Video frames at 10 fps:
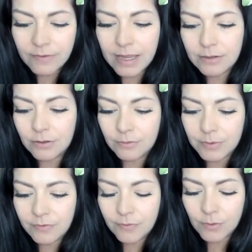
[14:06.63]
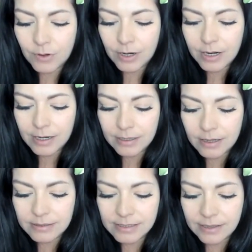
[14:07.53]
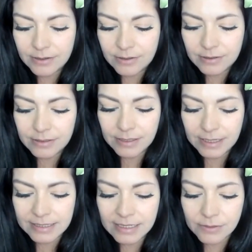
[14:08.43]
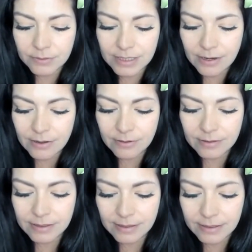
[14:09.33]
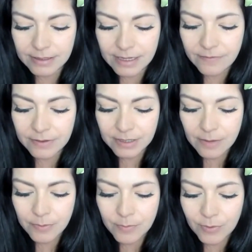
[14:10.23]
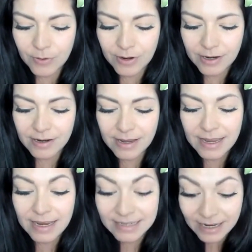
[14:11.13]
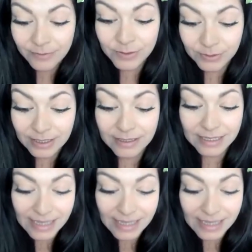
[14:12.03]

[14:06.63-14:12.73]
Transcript: vinyl before on sale. And then I sold out. Then I found a couple more. And now sold out